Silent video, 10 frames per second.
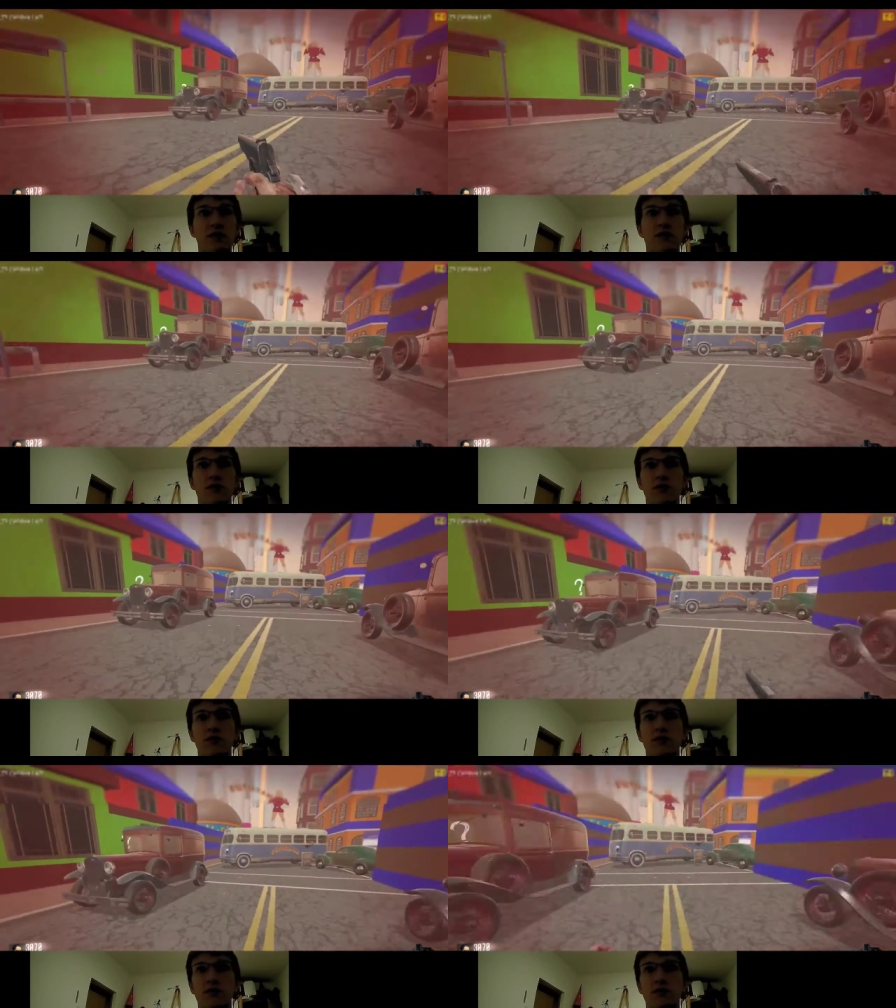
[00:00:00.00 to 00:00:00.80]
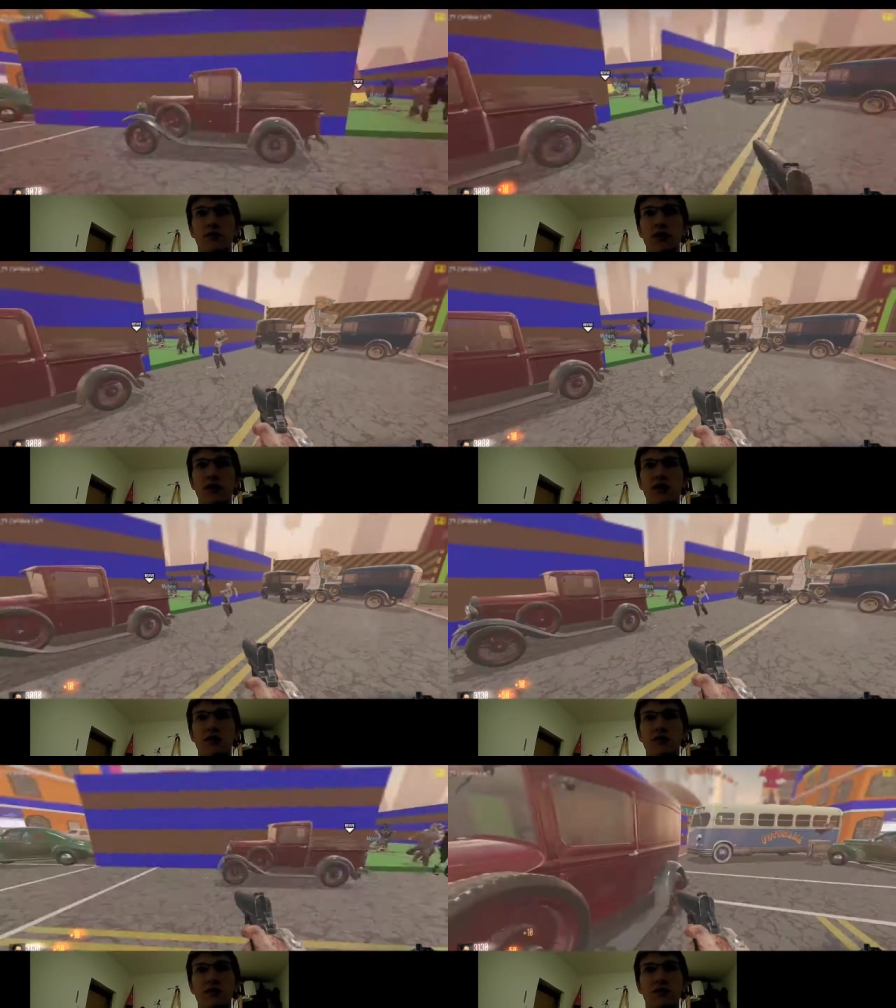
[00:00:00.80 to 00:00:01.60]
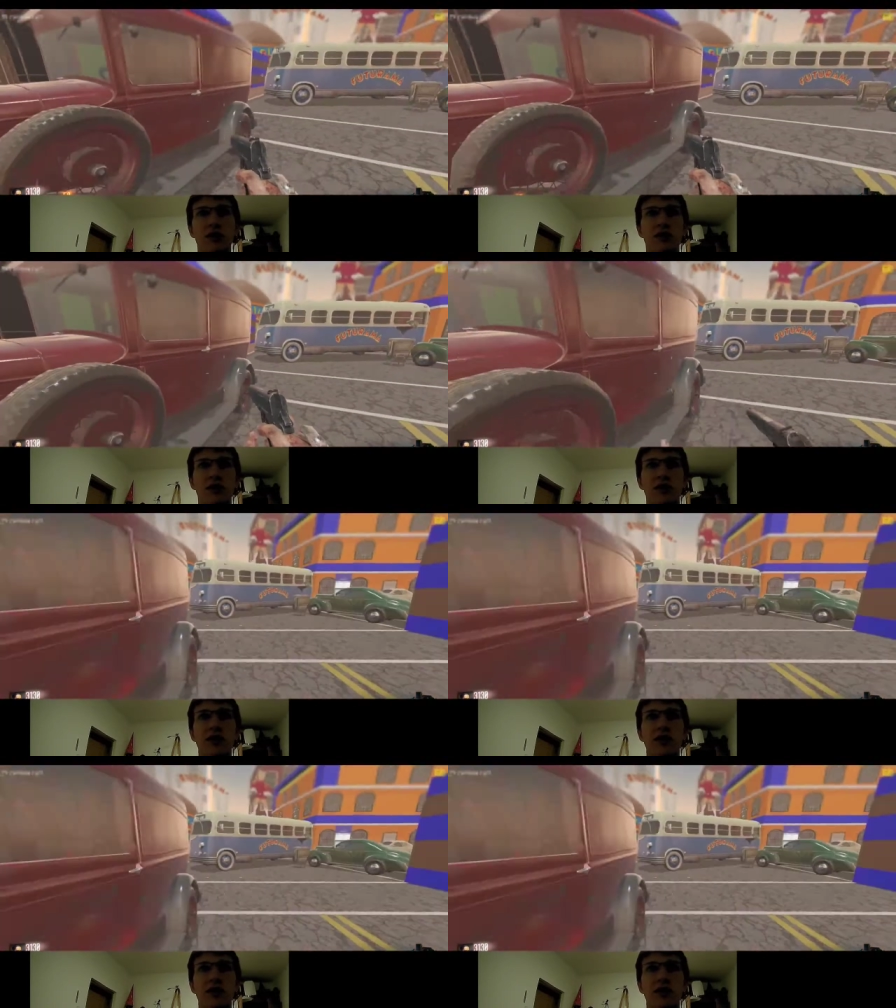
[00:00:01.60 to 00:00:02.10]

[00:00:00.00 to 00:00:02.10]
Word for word: can... Why did I... Why